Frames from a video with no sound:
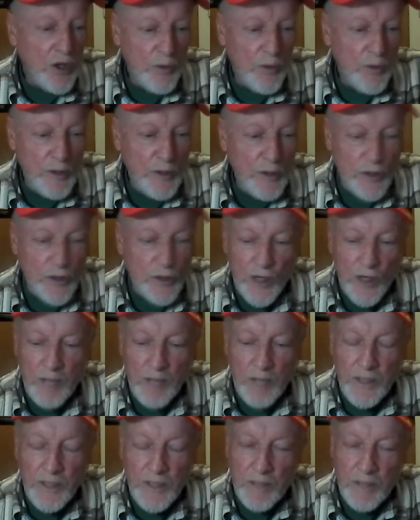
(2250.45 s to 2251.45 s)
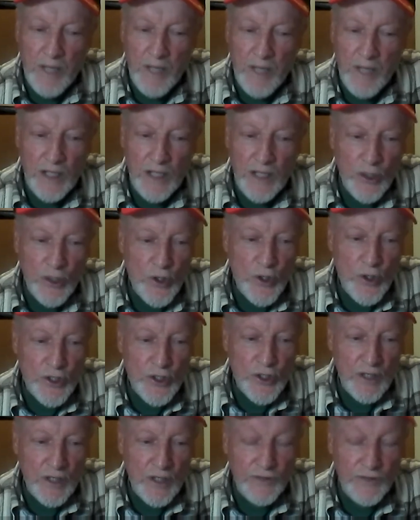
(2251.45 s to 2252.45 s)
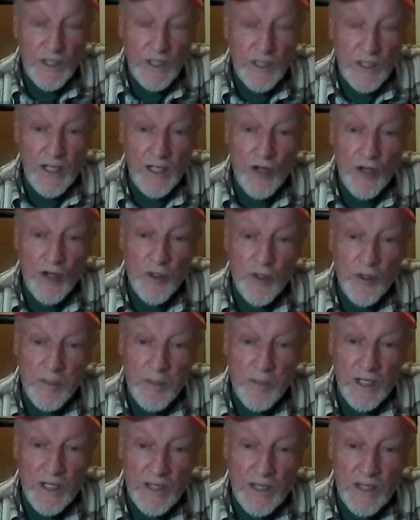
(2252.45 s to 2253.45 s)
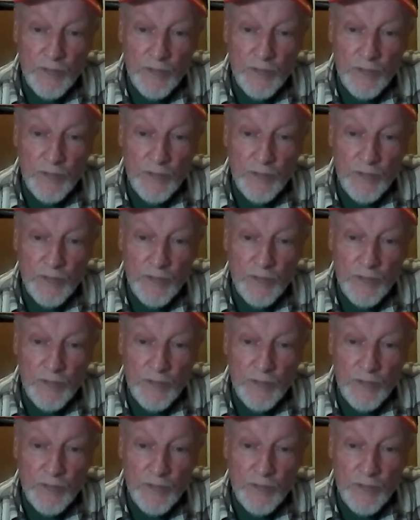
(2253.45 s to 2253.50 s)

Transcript: And we were trained: be a man, know your stuff, and take care of your men.